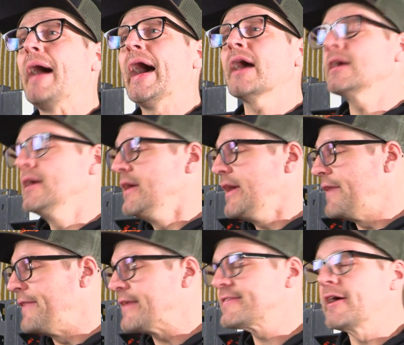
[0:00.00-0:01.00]
back.
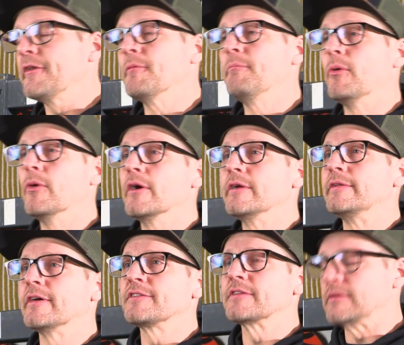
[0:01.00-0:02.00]
And that's how the board
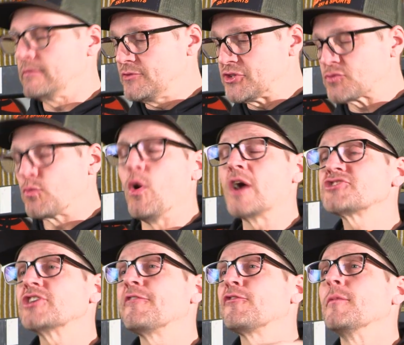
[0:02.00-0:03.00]
doesn't just
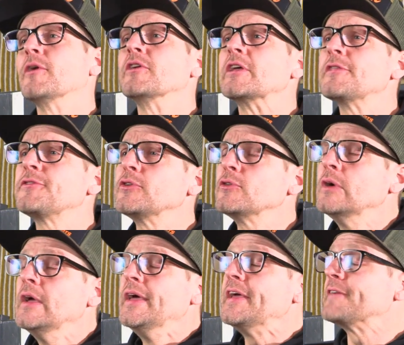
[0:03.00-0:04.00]
wash out from underneath you.
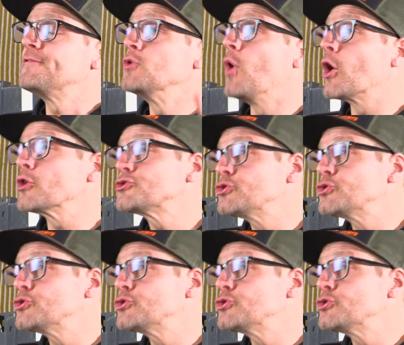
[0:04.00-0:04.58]
If you are